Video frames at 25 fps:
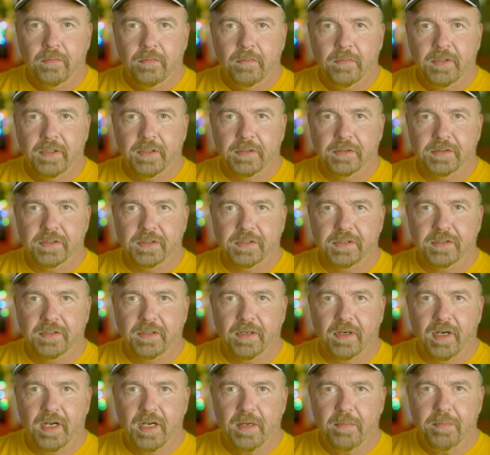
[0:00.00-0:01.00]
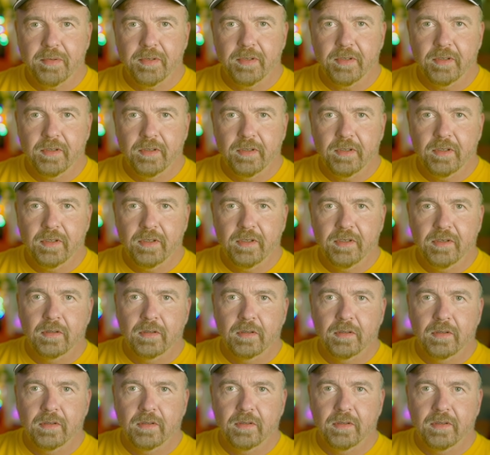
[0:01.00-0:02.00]
Here's a stop.
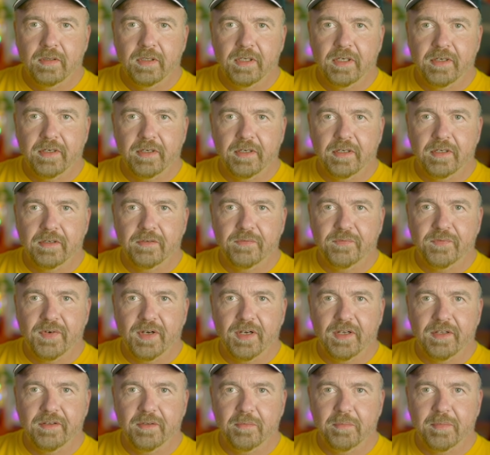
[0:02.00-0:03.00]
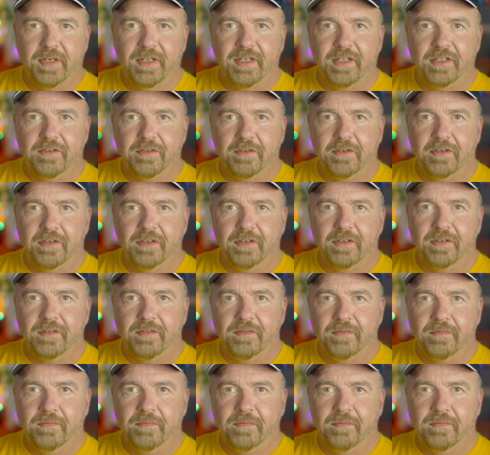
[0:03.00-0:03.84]
There you go, followed by a turn.